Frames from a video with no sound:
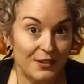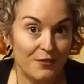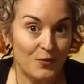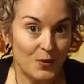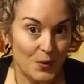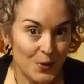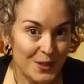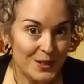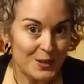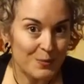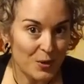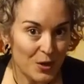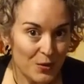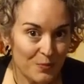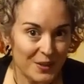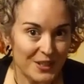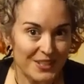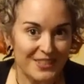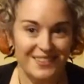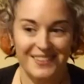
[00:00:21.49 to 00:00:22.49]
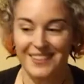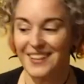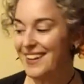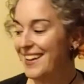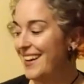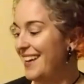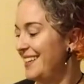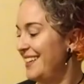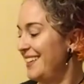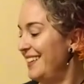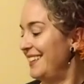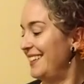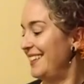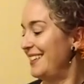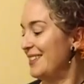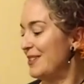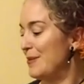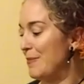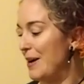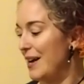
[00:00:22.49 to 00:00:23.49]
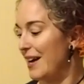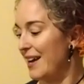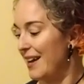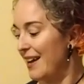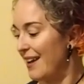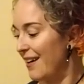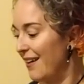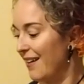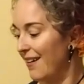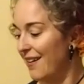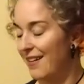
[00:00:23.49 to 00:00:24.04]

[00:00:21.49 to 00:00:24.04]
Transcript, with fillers: for this purpose and it is my